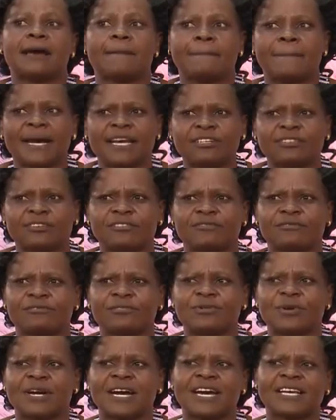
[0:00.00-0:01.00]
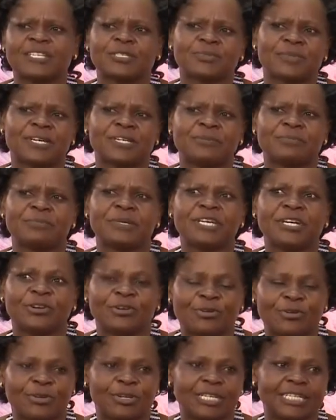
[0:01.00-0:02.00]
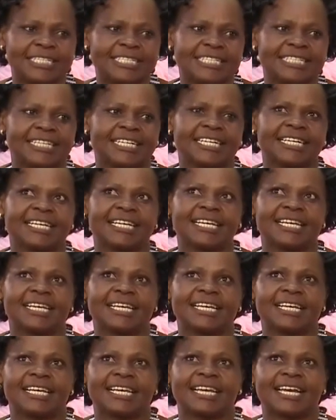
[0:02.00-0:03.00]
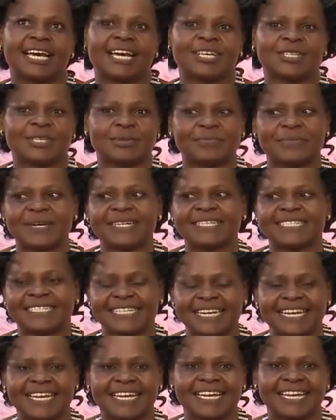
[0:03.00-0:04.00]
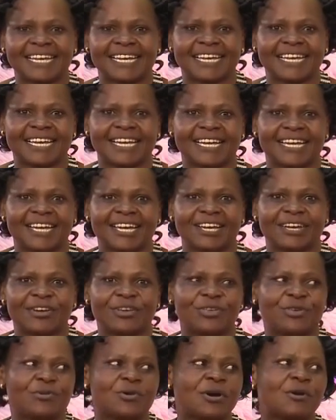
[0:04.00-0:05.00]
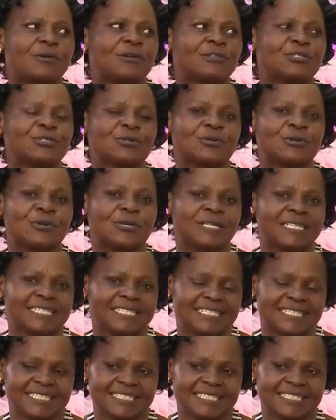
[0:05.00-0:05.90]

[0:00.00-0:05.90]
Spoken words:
A part of your husband being called as a pastor, you are also called.